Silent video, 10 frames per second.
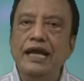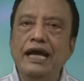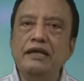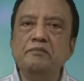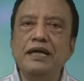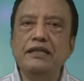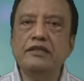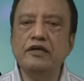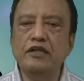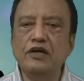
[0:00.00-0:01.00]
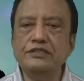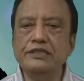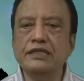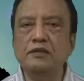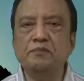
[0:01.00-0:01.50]
and
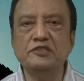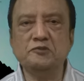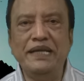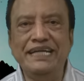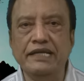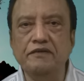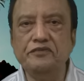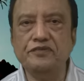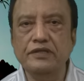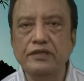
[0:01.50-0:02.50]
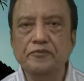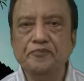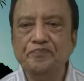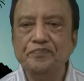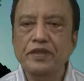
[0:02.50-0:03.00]
mythological perspectives
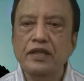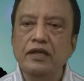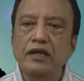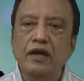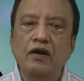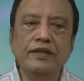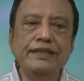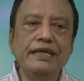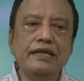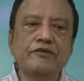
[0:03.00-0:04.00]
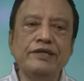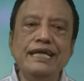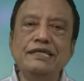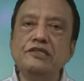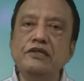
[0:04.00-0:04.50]
on the
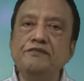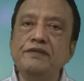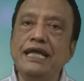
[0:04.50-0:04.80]
creation of